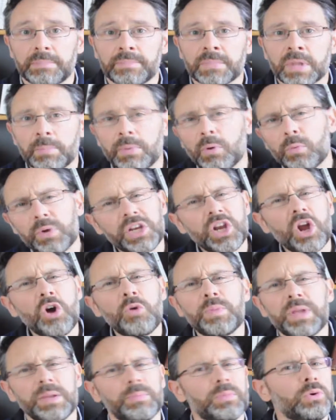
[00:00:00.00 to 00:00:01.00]
But we know
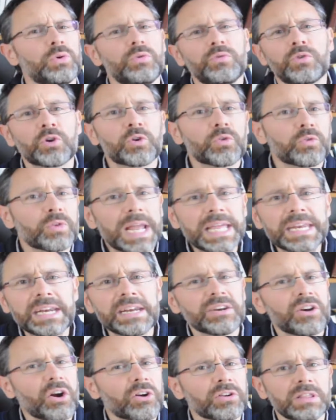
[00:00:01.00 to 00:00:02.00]
people who've created
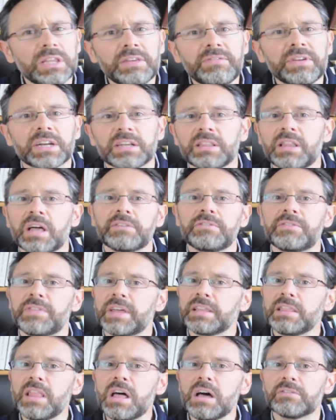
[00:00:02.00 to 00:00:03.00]
and are living a life they
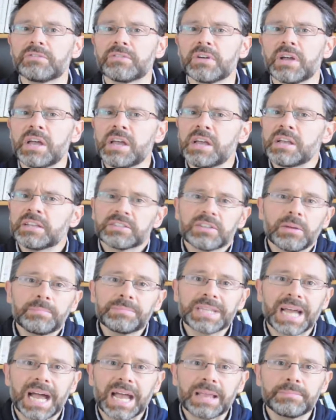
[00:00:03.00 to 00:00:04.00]
love,
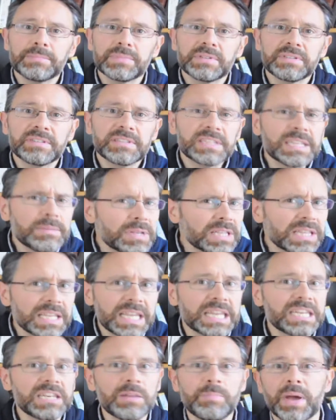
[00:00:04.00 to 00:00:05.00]
sometimes seemingly
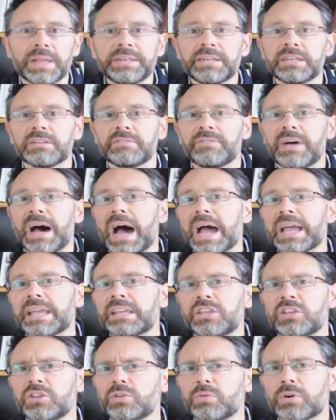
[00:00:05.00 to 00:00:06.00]
independent of
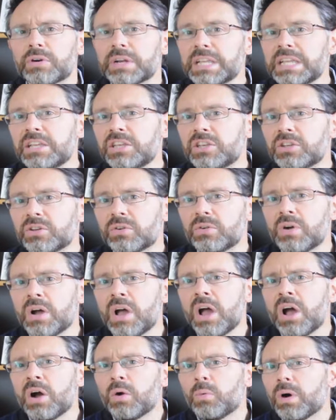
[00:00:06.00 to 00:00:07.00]
IQ or EQ,
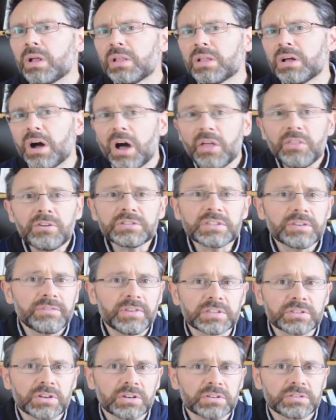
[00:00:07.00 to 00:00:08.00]
while others of
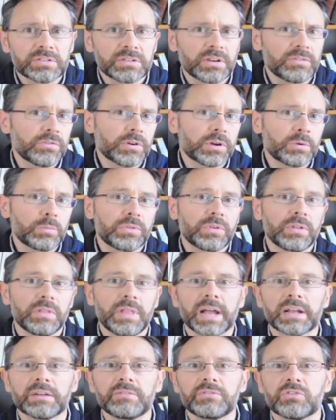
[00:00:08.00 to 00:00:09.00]
us are suffering with a
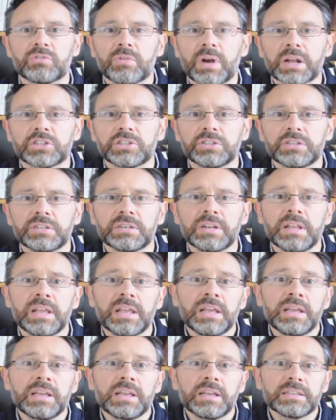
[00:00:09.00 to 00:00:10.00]
lack of direction and
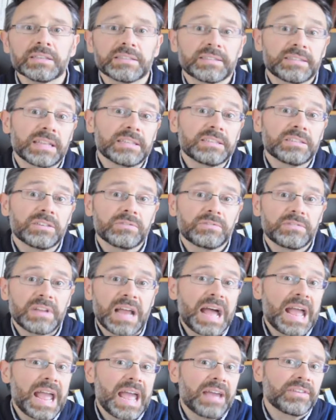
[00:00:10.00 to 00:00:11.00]
a sense of
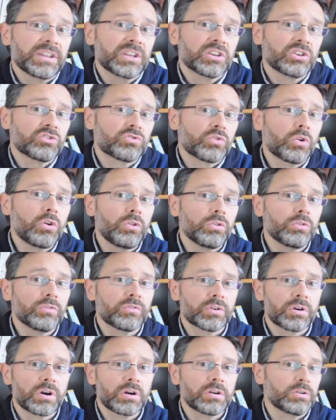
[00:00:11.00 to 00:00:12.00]
not having control
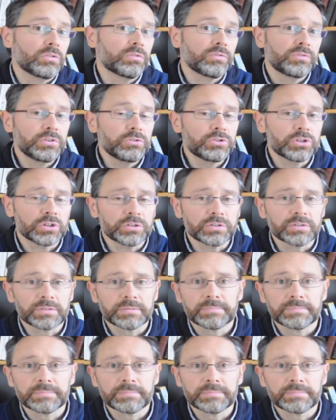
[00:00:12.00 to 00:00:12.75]
over our own futures.